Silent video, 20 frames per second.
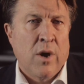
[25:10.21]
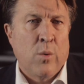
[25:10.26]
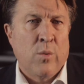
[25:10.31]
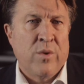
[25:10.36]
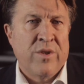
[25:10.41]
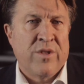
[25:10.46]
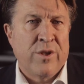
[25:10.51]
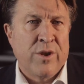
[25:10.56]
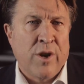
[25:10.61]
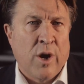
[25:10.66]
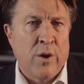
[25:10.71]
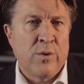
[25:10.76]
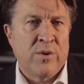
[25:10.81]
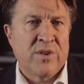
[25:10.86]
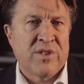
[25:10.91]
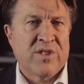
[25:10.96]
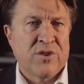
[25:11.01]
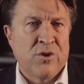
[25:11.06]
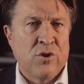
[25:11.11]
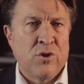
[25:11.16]
with no
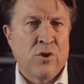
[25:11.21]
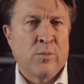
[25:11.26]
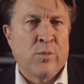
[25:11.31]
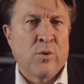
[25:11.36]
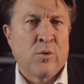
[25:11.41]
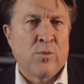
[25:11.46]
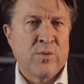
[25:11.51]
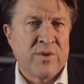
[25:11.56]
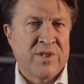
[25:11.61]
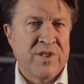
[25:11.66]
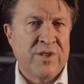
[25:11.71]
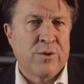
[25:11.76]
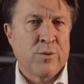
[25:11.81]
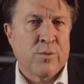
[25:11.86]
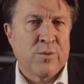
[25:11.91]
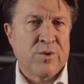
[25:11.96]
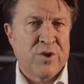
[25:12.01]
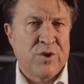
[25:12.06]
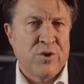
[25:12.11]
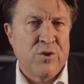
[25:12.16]
discernible
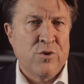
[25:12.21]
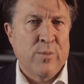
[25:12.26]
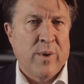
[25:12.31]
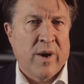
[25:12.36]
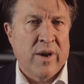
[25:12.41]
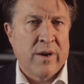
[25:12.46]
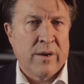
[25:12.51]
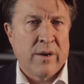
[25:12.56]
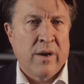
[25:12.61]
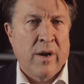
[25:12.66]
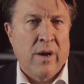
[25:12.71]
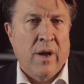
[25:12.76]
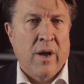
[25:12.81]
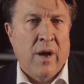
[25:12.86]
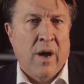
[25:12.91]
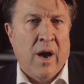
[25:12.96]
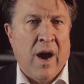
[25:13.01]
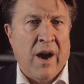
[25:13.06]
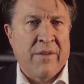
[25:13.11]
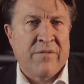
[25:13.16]
residual tumour
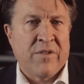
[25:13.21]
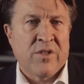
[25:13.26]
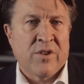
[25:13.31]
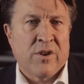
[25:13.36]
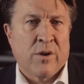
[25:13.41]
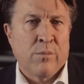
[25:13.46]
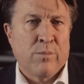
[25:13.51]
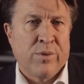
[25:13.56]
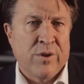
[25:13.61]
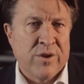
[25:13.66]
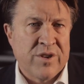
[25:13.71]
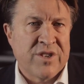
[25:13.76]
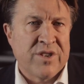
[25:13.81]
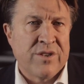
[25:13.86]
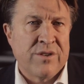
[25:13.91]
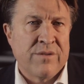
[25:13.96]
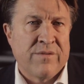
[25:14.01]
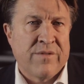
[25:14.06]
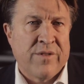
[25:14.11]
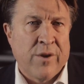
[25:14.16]
after the
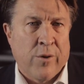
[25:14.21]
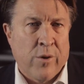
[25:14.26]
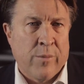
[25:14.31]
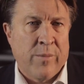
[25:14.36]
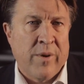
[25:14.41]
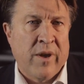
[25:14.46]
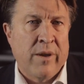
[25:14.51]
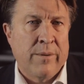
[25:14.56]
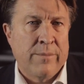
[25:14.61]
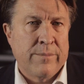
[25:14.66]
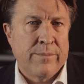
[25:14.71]
completion of therapy.